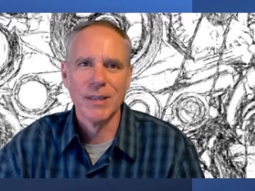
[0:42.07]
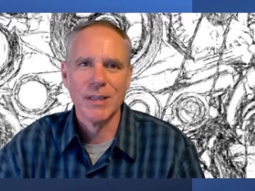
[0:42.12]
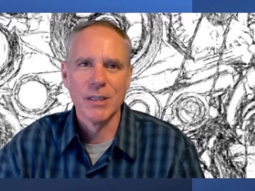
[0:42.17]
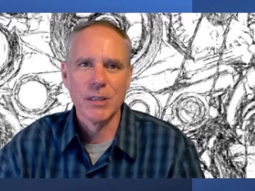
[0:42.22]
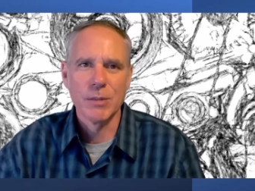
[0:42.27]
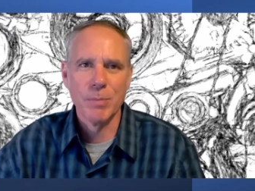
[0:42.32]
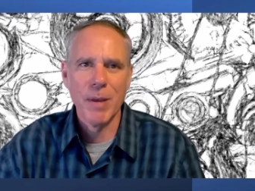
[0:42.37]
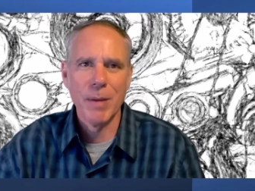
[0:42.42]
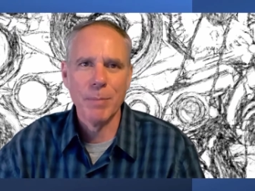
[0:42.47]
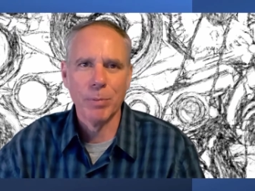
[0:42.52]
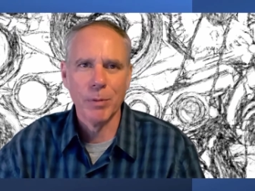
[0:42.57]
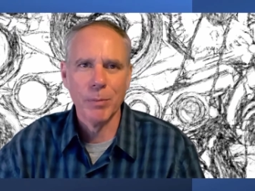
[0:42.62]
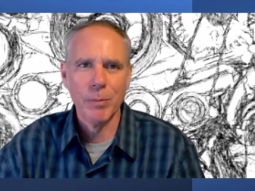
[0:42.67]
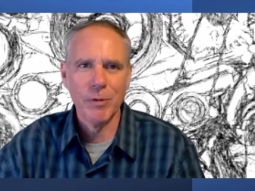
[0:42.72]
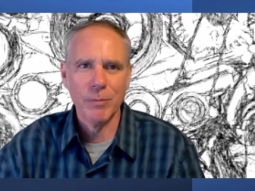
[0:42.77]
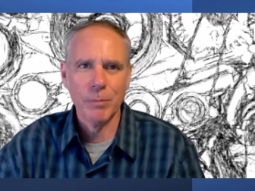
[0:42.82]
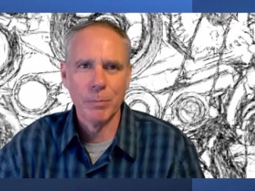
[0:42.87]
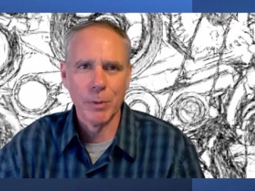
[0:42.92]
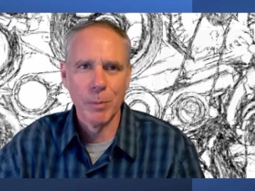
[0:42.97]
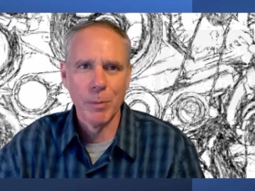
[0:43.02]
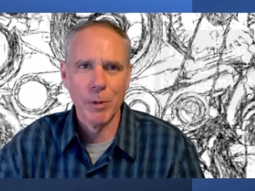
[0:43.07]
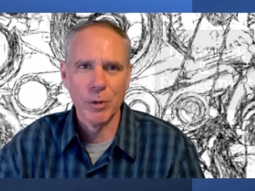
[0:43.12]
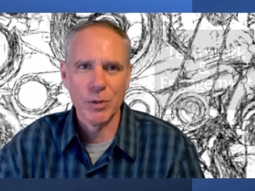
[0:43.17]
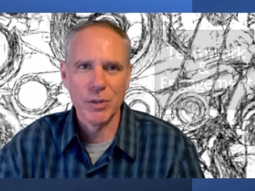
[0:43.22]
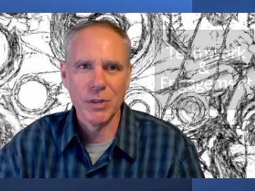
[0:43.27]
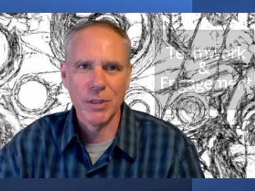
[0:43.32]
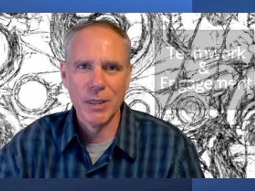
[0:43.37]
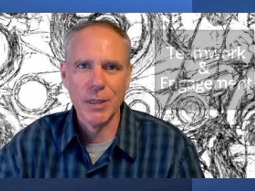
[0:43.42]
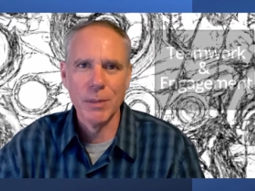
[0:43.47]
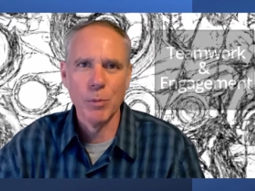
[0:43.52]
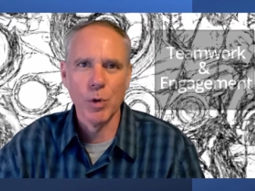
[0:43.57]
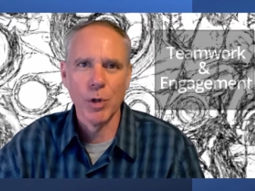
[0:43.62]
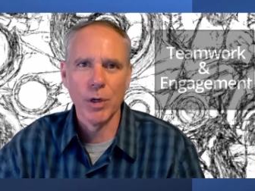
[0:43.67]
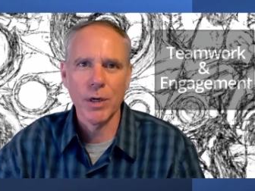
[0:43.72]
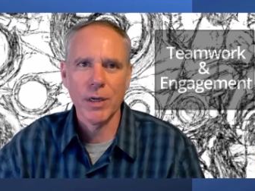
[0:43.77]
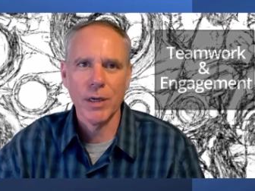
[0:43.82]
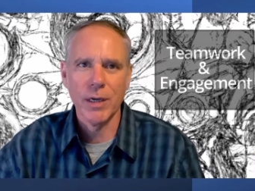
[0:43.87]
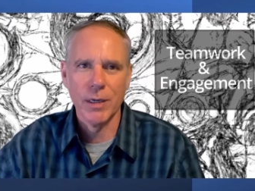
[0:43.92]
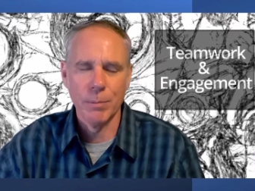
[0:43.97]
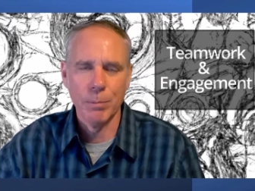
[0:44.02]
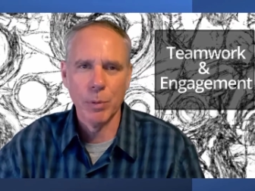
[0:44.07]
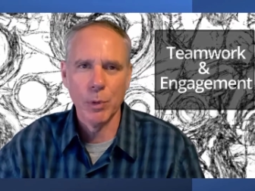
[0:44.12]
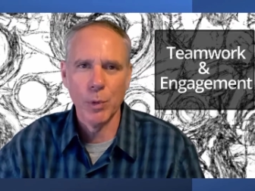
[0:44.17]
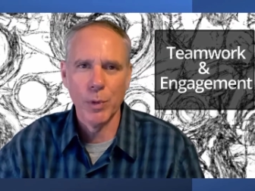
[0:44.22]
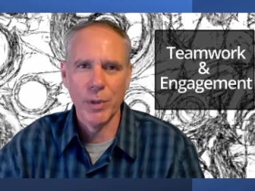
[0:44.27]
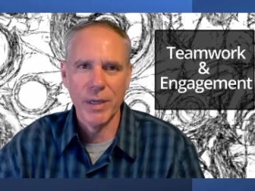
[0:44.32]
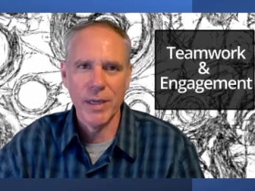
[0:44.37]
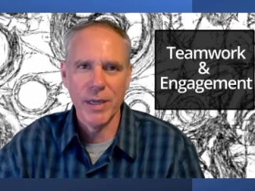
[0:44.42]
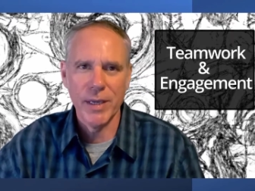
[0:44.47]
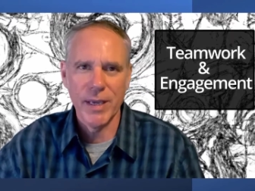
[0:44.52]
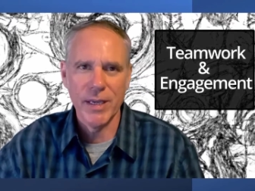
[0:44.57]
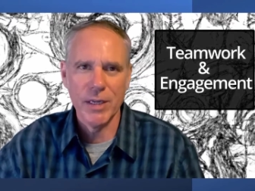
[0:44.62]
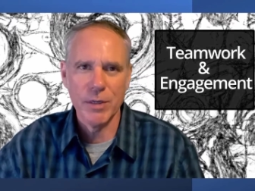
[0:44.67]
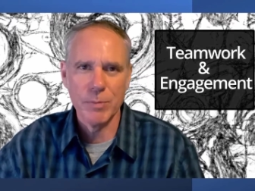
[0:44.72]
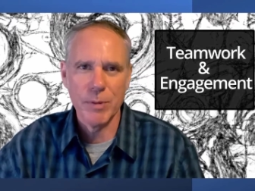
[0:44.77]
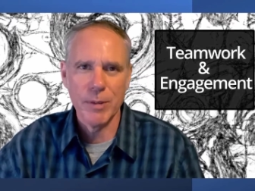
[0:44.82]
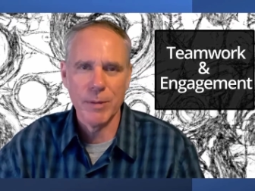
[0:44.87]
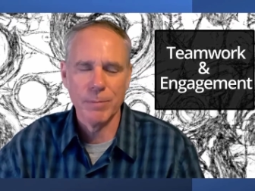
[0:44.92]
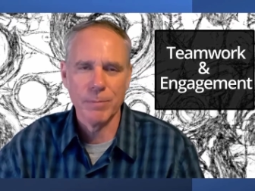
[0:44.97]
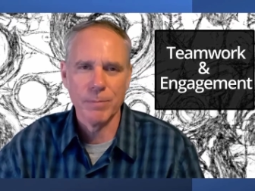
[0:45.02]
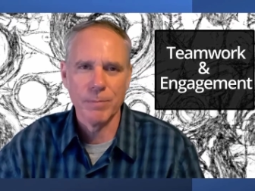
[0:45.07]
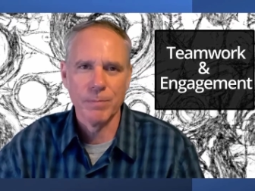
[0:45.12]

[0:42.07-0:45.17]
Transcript: SMED promotes teamwork and employee engagement.